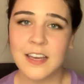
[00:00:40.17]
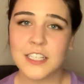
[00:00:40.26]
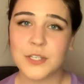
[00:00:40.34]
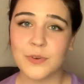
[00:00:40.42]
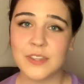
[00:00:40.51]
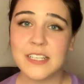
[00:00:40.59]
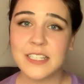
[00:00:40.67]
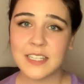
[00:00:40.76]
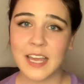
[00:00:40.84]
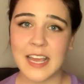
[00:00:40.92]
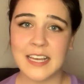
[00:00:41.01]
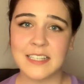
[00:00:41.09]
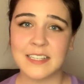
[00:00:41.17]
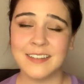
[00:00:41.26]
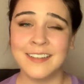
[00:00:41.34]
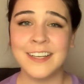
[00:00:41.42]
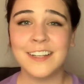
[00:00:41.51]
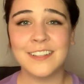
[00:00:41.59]
So in this case,
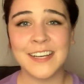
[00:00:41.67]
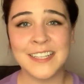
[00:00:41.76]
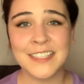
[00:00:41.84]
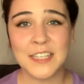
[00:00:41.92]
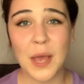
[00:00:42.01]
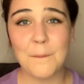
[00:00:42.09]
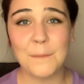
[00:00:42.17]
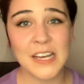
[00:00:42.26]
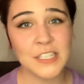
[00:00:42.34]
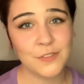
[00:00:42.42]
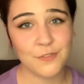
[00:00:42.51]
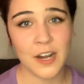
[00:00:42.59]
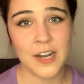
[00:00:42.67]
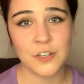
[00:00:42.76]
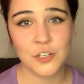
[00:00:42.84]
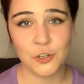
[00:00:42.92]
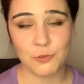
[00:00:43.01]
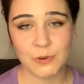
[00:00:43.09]
Nicolette's best friend
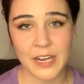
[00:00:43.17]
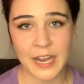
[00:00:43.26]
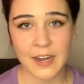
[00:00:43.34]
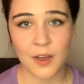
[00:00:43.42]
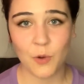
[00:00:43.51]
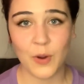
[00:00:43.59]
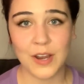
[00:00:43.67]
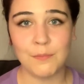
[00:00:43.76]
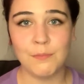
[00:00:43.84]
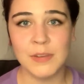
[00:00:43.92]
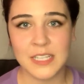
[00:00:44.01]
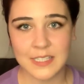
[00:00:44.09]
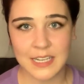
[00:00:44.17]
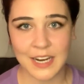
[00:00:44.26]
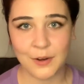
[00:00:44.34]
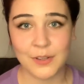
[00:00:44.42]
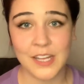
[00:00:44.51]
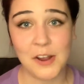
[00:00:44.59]
Corinne went
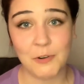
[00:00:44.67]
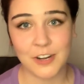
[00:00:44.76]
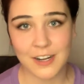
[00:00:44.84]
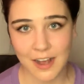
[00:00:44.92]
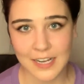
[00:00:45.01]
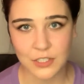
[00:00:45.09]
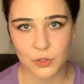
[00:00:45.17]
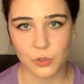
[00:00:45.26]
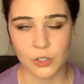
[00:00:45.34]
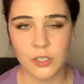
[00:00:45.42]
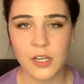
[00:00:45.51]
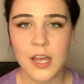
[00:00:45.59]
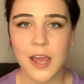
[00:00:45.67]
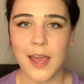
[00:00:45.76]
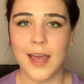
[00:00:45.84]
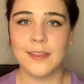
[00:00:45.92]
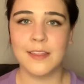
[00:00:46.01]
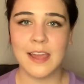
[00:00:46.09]
missing when they were in high school,
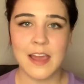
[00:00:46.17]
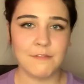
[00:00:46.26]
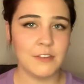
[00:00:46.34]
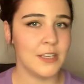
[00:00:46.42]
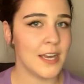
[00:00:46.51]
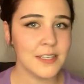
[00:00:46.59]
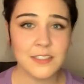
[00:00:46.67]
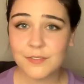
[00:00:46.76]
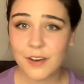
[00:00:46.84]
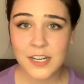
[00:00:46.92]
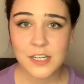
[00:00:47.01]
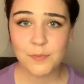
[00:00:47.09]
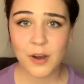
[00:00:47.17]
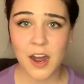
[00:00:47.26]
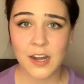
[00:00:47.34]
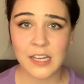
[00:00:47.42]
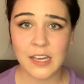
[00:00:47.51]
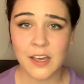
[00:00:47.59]
and they have yet to find a
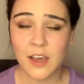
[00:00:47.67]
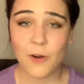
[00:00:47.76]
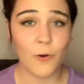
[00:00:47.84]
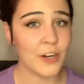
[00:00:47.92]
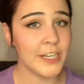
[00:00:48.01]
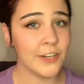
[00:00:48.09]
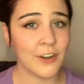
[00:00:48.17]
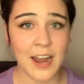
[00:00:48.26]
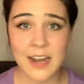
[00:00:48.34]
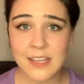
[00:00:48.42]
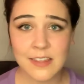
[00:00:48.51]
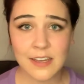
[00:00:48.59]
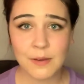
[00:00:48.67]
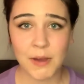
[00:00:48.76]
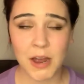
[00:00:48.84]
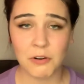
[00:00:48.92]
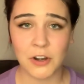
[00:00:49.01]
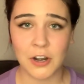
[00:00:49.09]
body or hear anything
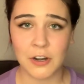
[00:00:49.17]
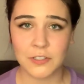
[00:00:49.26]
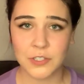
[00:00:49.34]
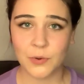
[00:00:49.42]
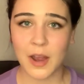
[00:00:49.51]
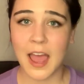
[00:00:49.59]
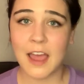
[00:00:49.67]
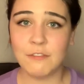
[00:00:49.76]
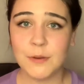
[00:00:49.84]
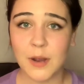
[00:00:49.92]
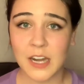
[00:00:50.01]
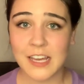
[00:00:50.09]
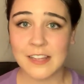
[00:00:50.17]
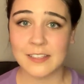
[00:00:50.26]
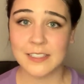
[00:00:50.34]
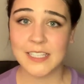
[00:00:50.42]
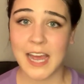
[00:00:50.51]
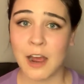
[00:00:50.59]
about her. So everybody in
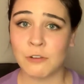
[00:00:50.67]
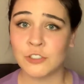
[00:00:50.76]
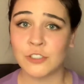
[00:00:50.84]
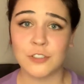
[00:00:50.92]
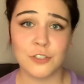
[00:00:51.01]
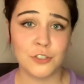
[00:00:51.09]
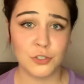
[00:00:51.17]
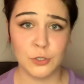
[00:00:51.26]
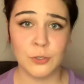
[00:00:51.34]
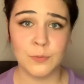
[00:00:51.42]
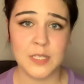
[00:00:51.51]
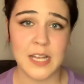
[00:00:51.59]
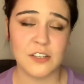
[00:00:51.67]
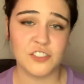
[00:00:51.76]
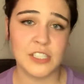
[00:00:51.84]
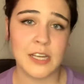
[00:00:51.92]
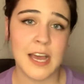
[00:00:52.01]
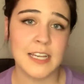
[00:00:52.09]
this town just assumes that
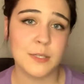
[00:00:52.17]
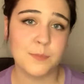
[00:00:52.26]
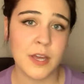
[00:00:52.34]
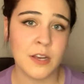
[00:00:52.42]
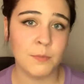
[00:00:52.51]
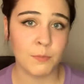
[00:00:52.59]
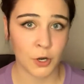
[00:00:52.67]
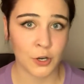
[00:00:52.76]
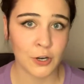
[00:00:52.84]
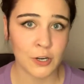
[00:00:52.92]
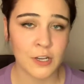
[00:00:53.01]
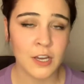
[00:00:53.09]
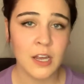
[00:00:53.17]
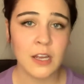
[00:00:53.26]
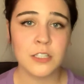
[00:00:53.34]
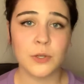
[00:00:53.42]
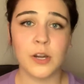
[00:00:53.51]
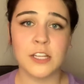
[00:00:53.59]
she has been murdered.
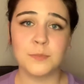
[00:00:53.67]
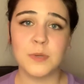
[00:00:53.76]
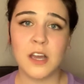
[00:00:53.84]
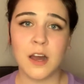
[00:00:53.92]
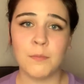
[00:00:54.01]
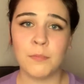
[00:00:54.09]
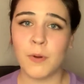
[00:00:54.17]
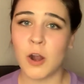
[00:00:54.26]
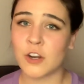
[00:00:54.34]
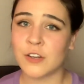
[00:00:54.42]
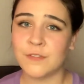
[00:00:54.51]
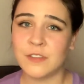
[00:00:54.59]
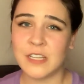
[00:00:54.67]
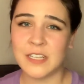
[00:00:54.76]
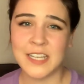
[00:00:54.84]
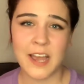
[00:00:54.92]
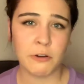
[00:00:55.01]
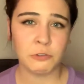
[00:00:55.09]
So it has become part of the
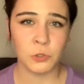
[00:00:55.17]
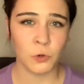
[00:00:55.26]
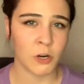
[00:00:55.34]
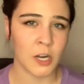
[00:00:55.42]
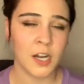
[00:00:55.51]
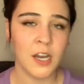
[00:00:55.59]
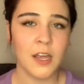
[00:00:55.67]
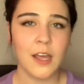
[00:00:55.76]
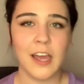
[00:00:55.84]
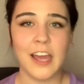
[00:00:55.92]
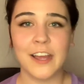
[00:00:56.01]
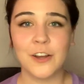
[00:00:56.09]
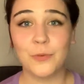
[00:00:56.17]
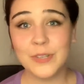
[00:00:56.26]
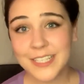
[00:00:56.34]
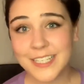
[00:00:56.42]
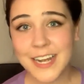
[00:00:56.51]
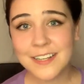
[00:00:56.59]
town lore. And
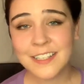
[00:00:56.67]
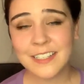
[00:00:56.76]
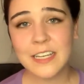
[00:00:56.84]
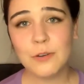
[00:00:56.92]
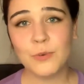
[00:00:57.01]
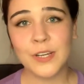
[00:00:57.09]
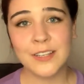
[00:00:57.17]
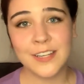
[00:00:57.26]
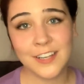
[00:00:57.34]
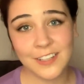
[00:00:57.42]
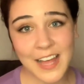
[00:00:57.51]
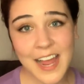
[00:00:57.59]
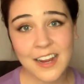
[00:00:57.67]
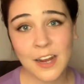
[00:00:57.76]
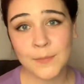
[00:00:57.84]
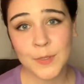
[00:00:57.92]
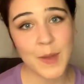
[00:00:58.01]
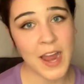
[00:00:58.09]
coincidentally, when Nicolette
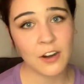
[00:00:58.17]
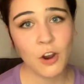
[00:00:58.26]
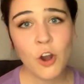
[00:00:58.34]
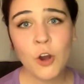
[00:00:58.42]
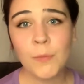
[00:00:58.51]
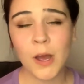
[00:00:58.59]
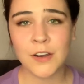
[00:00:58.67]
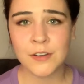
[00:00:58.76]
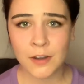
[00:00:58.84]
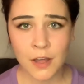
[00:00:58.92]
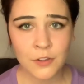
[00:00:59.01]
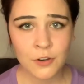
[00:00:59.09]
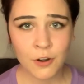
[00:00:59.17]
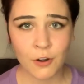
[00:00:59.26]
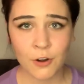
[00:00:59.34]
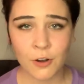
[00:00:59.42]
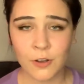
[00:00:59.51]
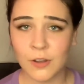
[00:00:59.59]
comes back home, another
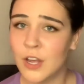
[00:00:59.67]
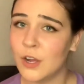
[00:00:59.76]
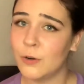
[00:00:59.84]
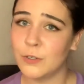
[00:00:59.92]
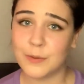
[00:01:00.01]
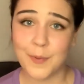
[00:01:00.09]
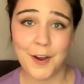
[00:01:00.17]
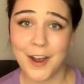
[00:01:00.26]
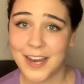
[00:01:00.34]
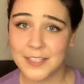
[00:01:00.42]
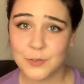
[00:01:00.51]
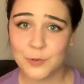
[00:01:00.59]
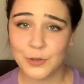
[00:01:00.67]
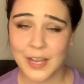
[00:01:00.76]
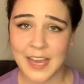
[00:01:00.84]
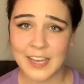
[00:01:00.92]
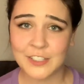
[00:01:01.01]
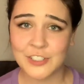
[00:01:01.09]
girl who's about high school
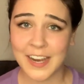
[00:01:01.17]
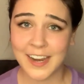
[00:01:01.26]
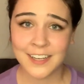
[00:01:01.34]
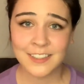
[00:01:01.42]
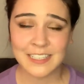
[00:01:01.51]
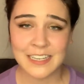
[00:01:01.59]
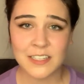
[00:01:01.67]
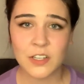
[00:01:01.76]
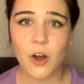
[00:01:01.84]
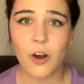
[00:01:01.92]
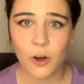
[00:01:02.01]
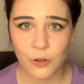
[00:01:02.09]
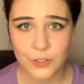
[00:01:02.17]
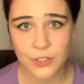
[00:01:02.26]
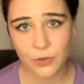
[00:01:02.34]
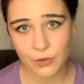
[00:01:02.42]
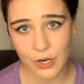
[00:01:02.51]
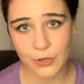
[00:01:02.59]
age, Annalise,
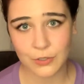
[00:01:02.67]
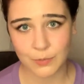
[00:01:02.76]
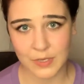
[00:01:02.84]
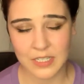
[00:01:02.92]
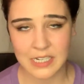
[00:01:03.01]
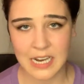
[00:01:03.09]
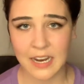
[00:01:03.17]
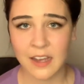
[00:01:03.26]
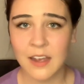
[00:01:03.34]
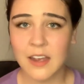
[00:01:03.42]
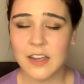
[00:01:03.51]
also goes missing.